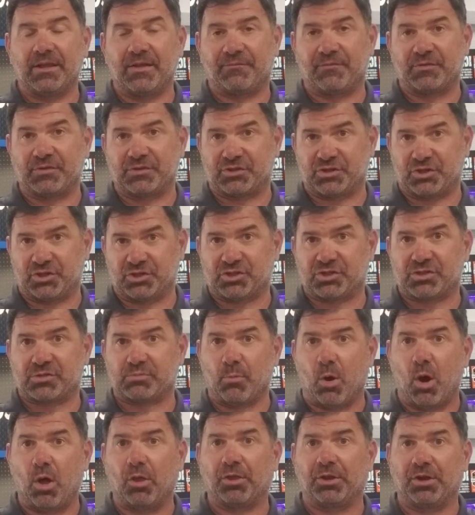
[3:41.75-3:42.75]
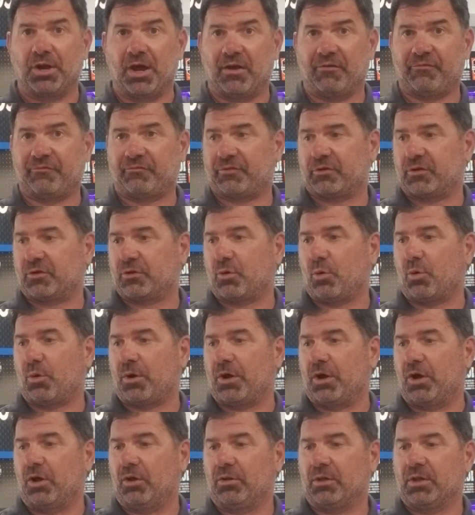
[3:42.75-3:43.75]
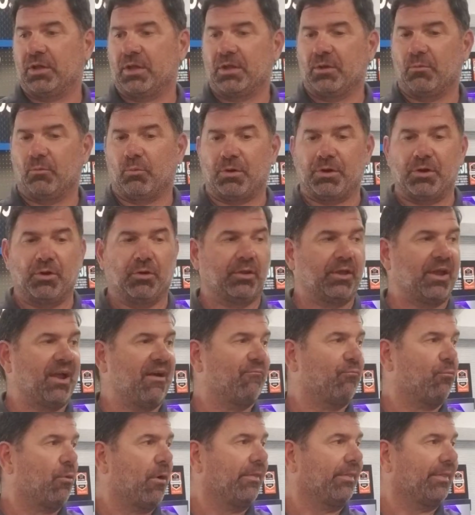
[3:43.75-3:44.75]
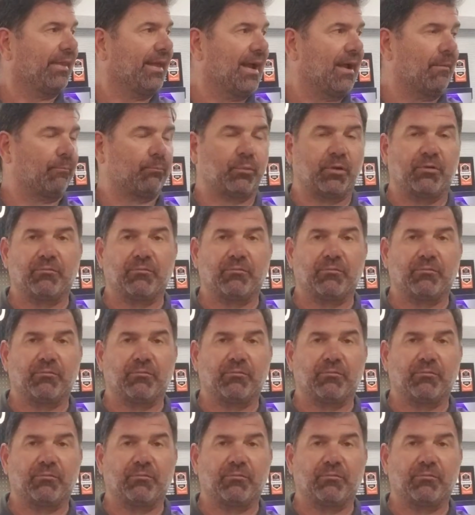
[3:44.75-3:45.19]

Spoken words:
If it's a small enough coil where you only have one lamp,